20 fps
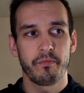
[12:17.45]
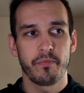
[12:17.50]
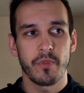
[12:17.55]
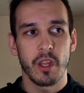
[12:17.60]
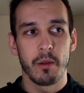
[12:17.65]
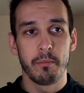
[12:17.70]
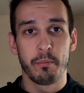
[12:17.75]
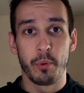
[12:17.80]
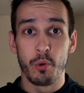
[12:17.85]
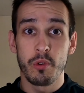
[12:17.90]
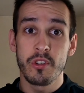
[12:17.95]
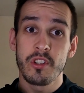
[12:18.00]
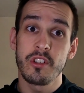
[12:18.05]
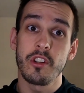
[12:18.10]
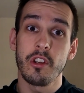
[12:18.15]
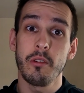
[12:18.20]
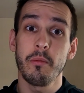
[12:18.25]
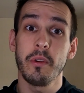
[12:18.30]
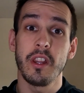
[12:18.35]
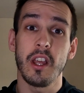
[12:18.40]
boost
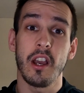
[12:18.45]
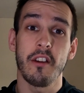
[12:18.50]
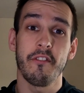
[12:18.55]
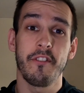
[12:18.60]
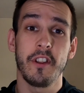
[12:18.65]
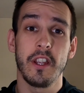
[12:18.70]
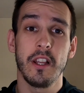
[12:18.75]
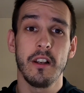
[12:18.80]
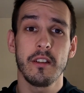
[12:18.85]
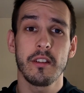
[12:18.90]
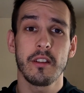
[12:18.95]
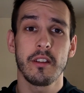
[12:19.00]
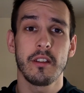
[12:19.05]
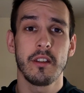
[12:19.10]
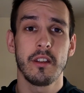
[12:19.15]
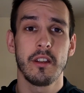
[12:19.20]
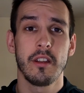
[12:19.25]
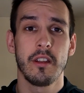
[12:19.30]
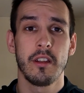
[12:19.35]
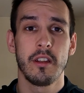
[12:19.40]
you in that field?
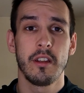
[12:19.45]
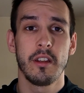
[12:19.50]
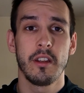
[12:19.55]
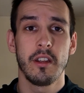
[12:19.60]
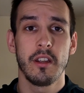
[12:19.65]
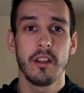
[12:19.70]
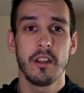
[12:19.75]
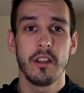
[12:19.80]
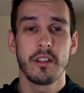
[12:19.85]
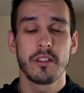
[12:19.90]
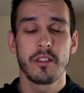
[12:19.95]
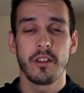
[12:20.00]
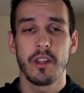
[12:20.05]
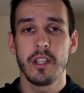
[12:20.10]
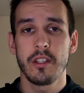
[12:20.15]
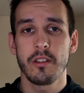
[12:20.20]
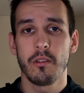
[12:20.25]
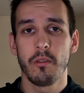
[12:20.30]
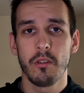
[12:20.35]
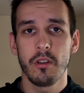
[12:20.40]
So
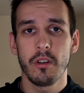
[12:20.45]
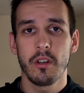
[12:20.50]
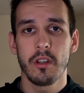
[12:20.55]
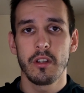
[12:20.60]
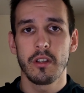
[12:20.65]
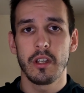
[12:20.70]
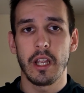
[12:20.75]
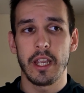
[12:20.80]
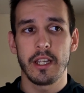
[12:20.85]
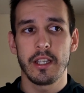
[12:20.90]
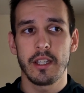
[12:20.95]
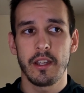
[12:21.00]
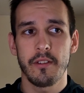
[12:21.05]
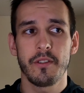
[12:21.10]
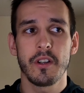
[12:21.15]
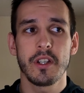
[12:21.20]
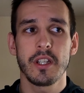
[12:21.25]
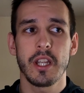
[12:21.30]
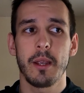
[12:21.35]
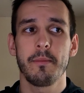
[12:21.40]
there's all like
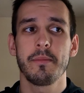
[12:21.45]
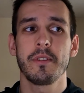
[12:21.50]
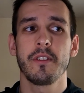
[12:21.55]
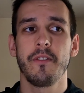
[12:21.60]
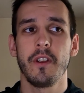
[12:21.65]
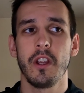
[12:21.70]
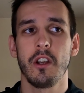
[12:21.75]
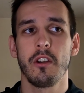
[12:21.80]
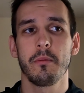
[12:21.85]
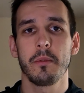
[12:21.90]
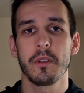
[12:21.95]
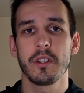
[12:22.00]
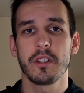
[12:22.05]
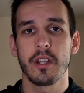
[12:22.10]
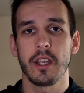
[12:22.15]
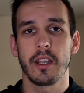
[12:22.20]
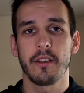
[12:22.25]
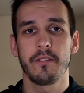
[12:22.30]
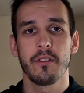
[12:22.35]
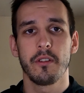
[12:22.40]
different types of variables,
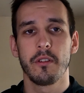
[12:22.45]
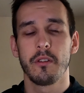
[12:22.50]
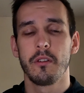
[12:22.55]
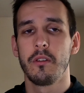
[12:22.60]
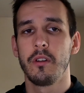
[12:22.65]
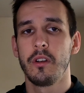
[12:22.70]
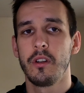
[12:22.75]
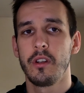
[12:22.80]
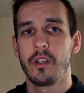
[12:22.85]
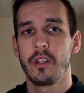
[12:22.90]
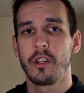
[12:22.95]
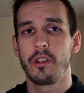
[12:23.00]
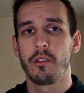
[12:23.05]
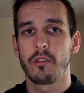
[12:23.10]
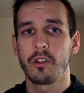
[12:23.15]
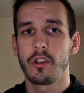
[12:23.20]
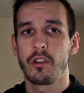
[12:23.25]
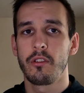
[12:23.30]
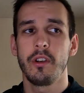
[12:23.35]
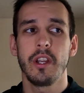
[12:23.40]
like for your
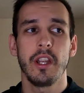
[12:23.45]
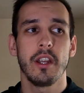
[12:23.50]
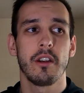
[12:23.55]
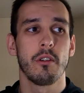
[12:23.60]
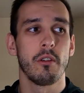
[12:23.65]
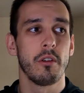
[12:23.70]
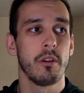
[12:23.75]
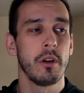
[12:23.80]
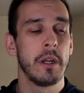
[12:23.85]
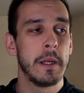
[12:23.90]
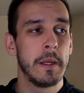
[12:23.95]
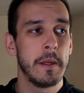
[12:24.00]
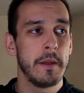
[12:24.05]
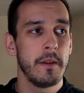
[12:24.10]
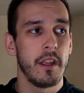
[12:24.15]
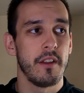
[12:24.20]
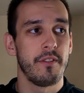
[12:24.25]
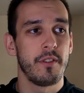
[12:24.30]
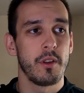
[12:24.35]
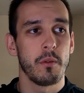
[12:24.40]
career. Or
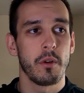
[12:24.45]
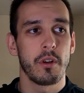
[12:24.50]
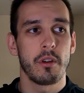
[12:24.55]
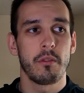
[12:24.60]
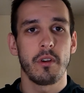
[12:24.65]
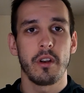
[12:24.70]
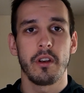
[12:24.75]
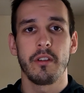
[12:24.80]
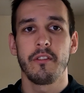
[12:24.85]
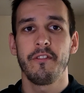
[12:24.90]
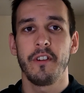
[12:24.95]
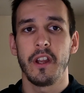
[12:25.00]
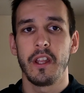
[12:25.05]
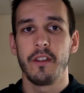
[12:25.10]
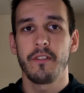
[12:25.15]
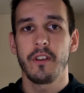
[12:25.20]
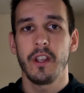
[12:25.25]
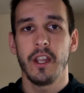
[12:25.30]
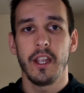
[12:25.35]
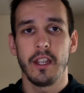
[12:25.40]
if you want to run
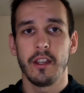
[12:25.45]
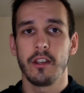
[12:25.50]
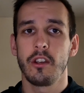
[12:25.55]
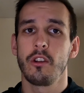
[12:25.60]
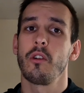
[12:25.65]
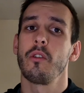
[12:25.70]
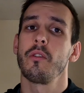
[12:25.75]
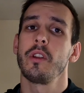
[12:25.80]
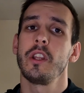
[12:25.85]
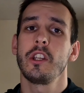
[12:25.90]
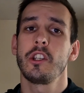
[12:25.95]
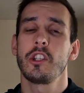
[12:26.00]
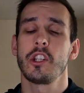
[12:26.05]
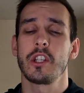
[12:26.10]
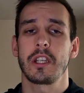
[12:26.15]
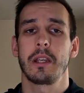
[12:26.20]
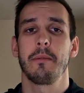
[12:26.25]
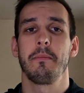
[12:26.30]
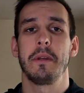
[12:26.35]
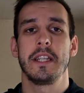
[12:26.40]
5k and you're only just
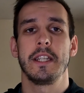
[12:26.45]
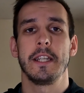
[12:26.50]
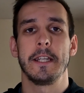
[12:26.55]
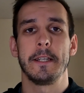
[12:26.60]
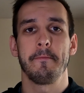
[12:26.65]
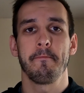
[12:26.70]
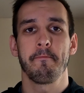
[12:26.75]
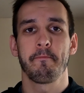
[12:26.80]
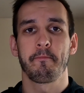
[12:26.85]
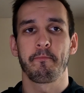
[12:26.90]
committing